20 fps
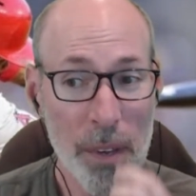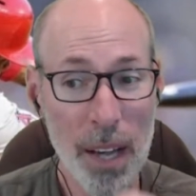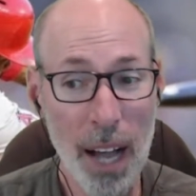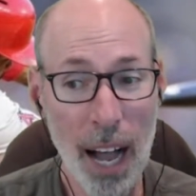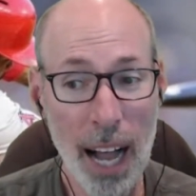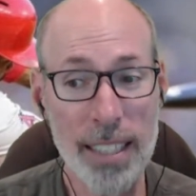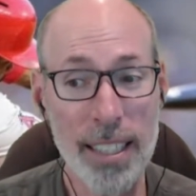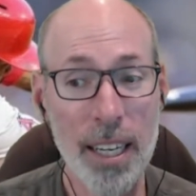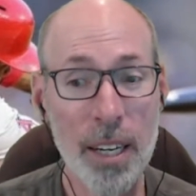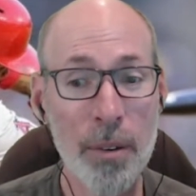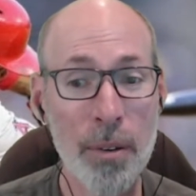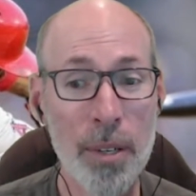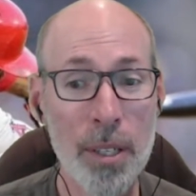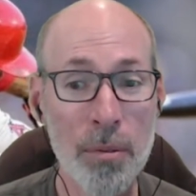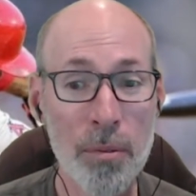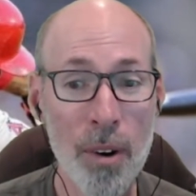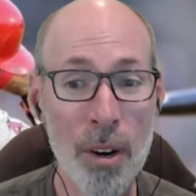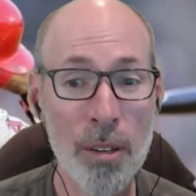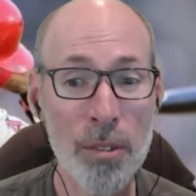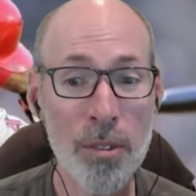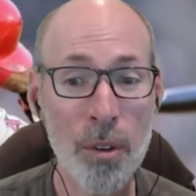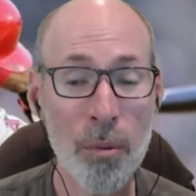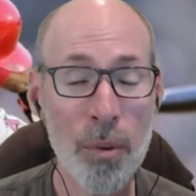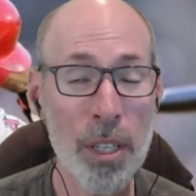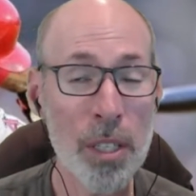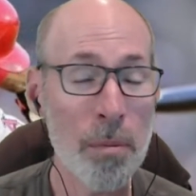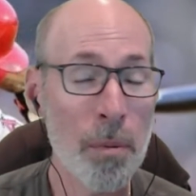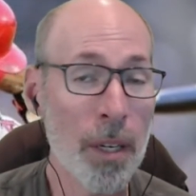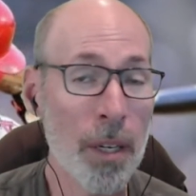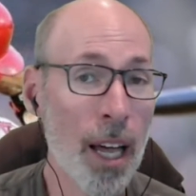I'd say Chris Rose or
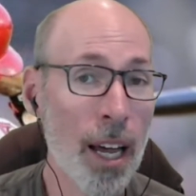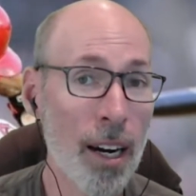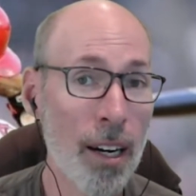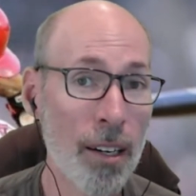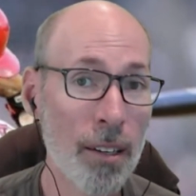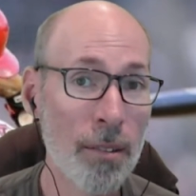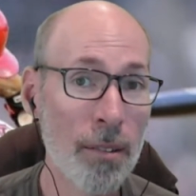Rich Mileto.